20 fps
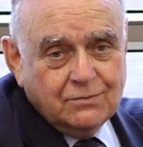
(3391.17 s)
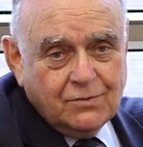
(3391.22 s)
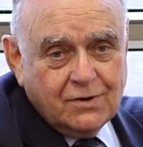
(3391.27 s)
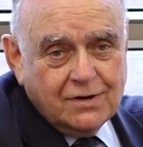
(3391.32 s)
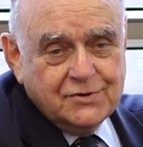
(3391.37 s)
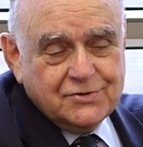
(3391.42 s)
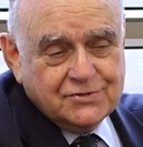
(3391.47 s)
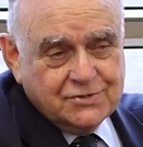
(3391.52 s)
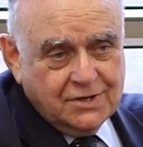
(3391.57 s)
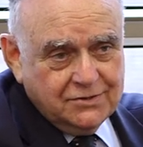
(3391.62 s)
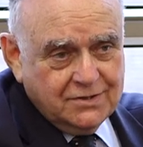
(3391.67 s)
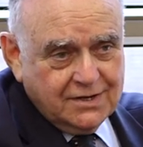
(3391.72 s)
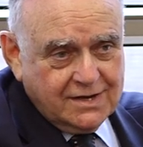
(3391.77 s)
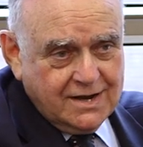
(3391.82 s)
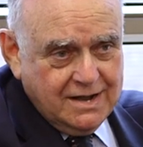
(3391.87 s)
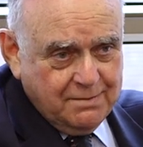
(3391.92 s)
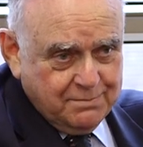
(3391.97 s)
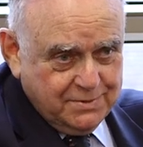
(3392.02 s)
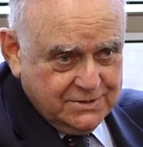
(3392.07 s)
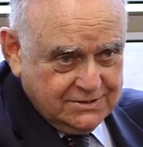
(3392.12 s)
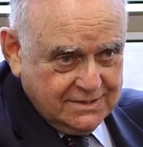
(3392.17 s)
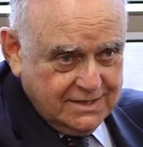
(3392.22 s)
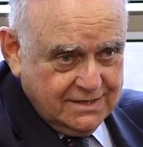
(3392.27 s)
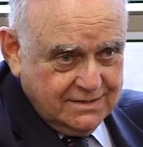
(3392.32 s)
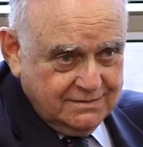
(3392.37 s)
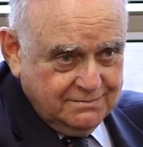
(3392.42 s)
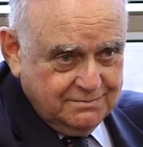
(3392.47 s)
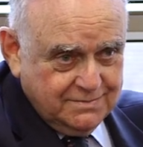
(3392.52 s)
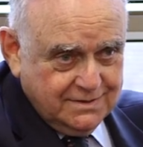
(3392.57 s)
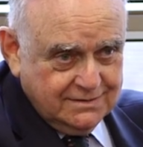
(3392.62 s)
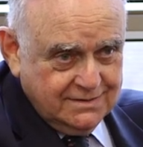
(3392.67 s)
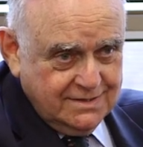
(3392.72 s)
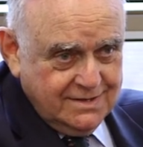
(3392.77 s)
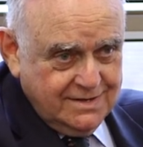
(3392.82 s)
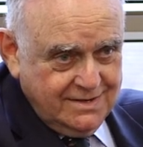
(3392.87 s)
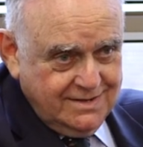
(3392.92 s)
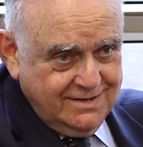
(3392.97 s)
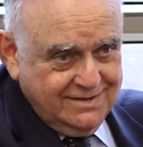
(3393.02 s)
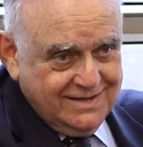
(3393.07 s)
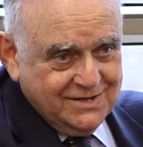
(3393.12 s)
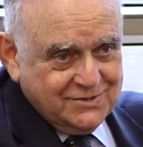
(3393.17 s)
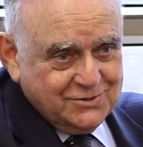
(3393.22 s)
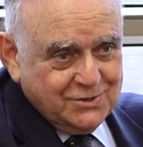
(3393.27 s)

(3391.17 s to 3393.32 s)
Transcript: Warren's undercompensated, but it